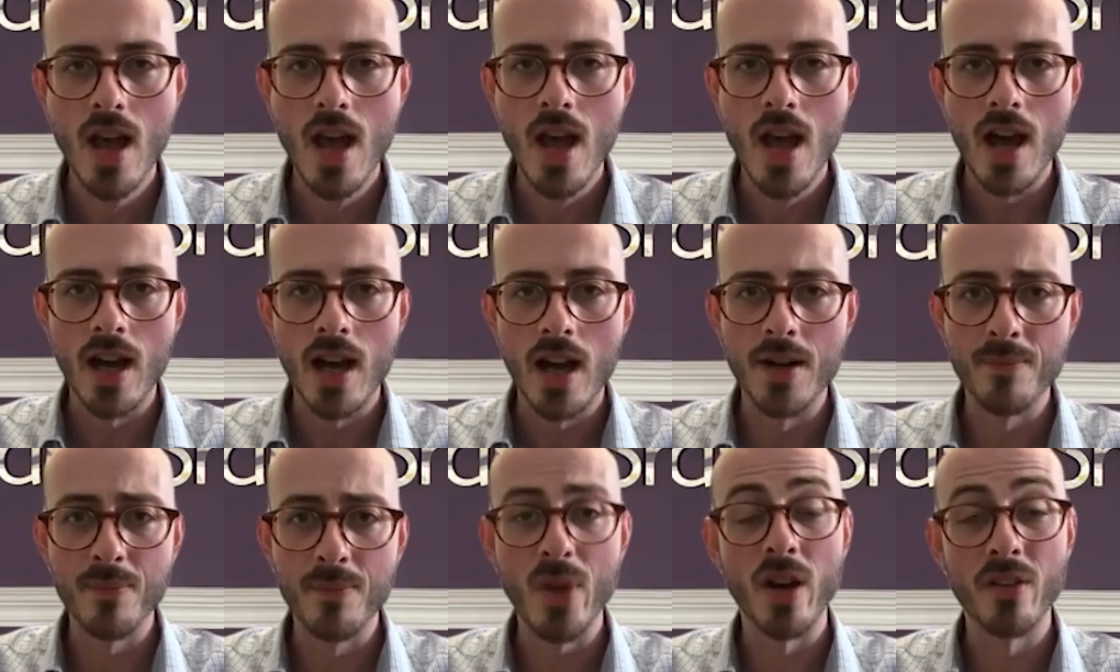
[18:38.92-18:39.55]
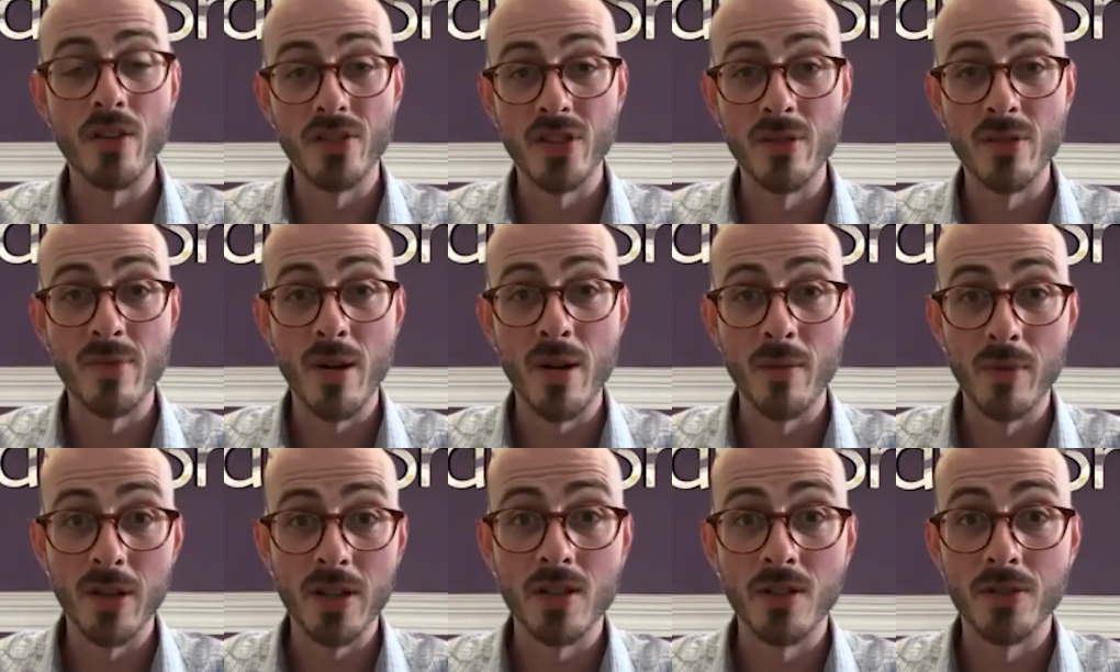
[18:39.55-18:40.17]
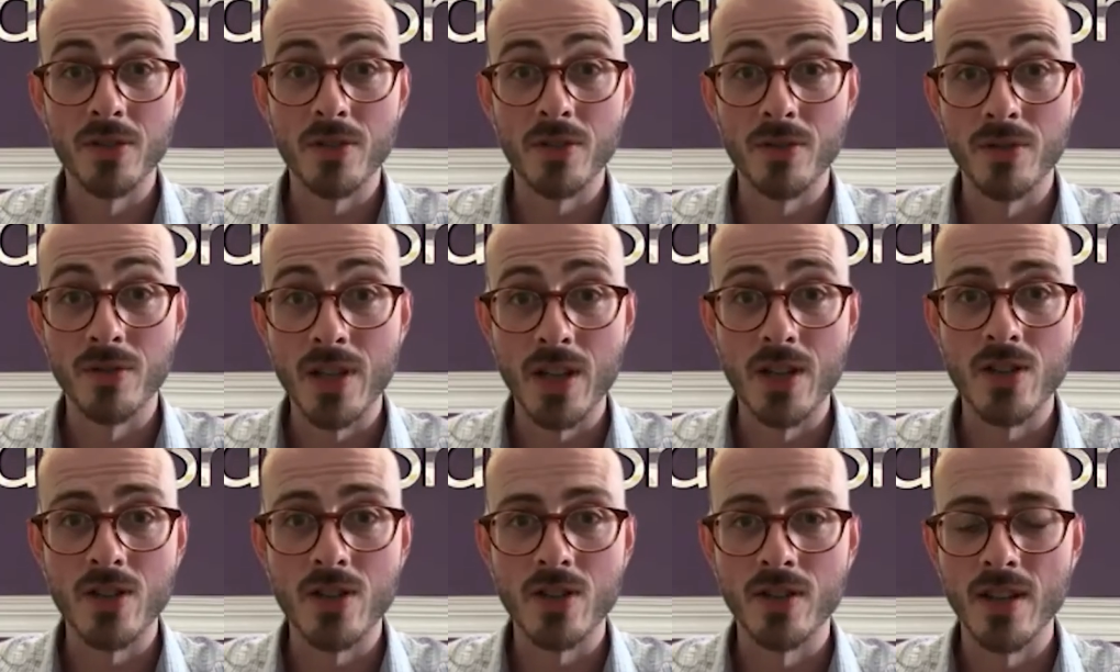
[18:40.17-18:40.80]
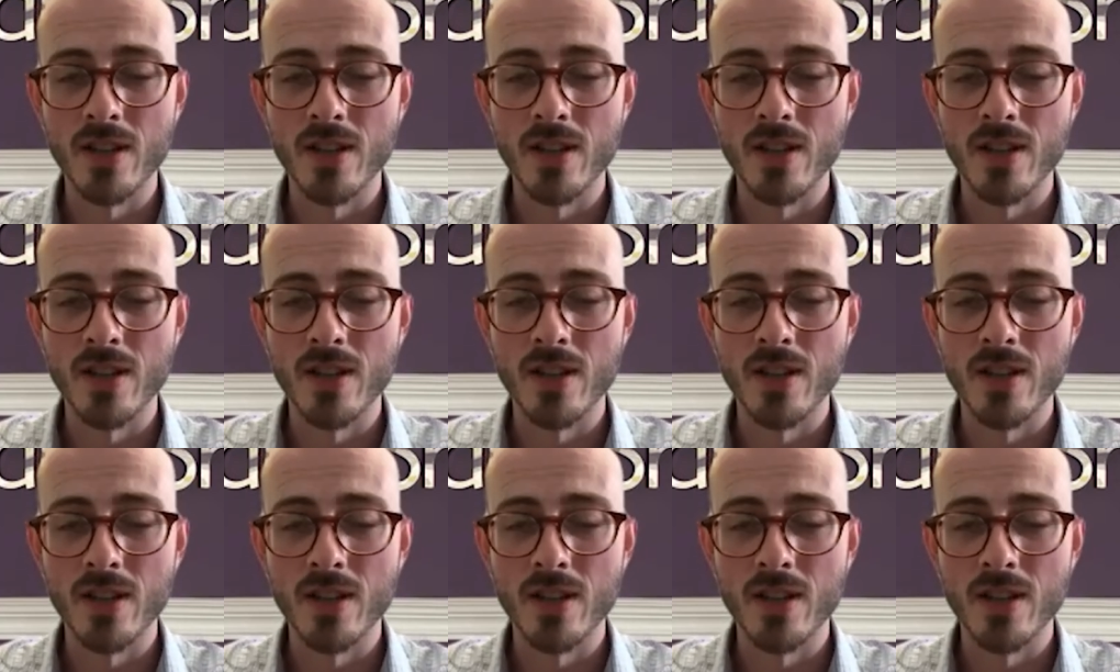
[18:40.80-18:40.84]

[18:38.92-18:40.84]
After the public consultation,